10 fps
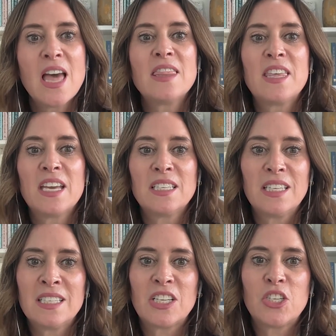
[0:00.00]
This
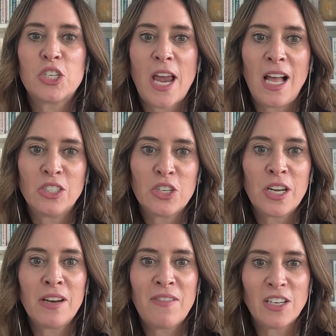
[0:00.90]
is a
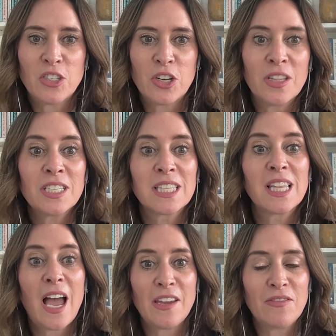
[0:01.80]
challenging adventure. This
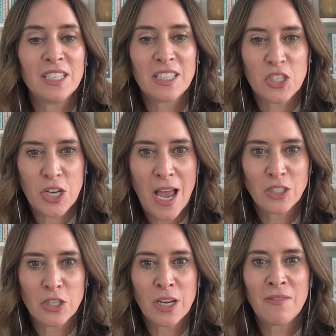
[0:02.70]
life is a
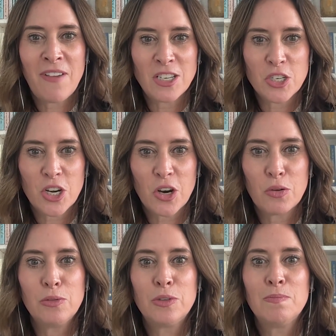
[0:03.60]
challenging adventure
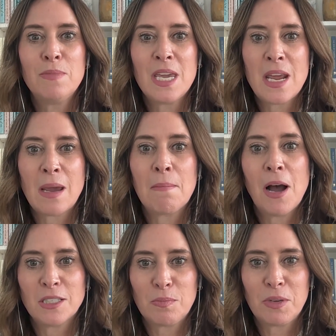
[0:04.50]
whose meaning
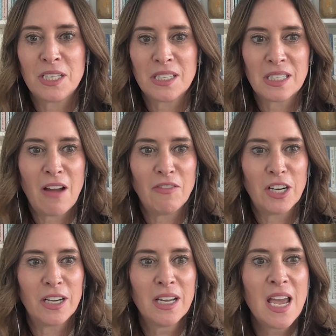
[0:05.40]
must be
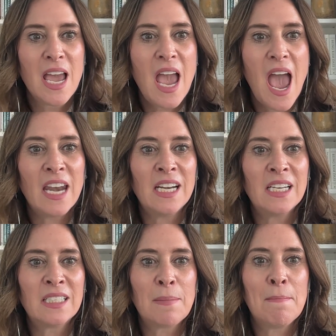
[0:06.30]
discovered. And it
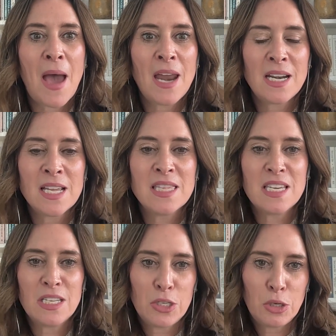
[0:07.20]
is embedded in
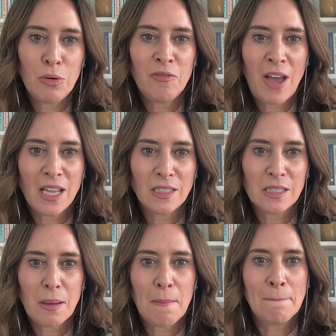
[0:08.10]
these two
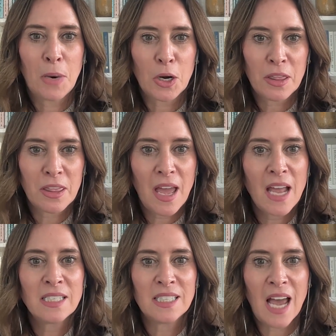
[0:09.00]
events, birth
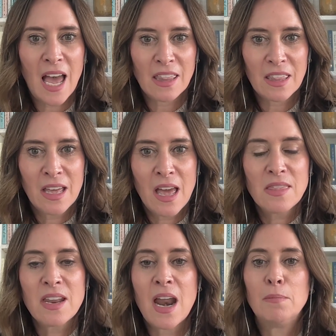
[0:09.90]
and death,
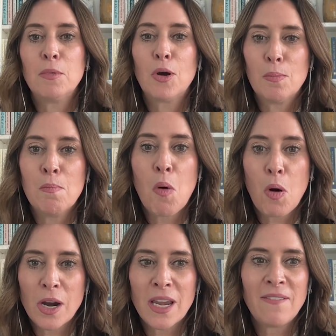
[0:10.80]
that I'm
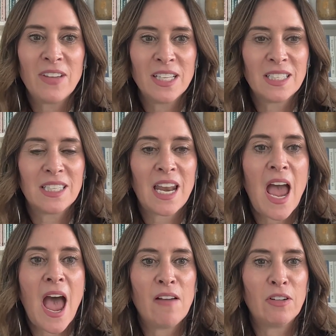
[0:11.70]
more convinced
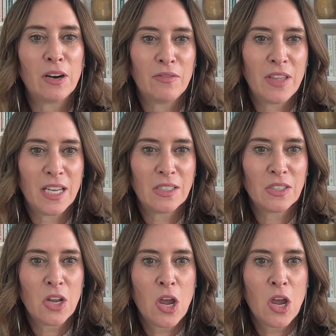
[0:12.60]
than ever of this.